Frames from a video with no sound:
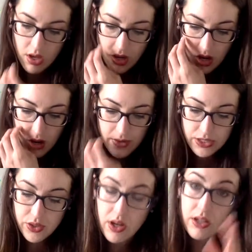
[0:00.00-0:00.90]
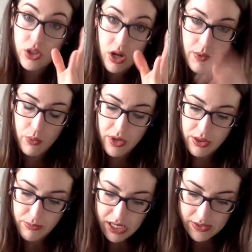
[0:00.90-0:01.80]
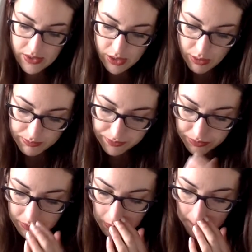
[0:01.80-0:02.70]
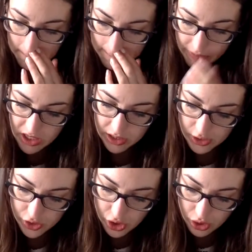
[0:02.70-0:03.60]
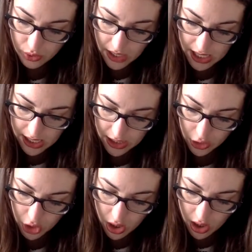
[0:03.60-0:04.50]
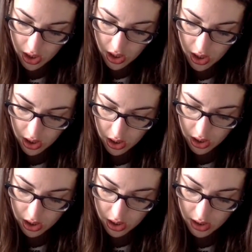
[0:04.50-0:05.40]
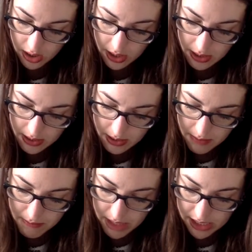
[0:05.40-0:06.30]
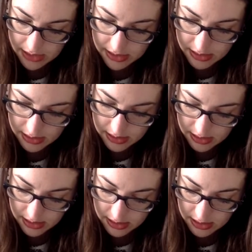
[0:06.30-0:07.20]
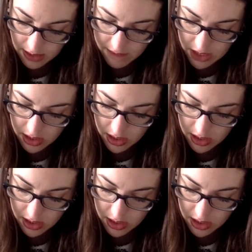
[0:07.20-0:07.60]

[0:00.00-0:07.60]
All right, so now let's try one with a base. So let's do a log base 7.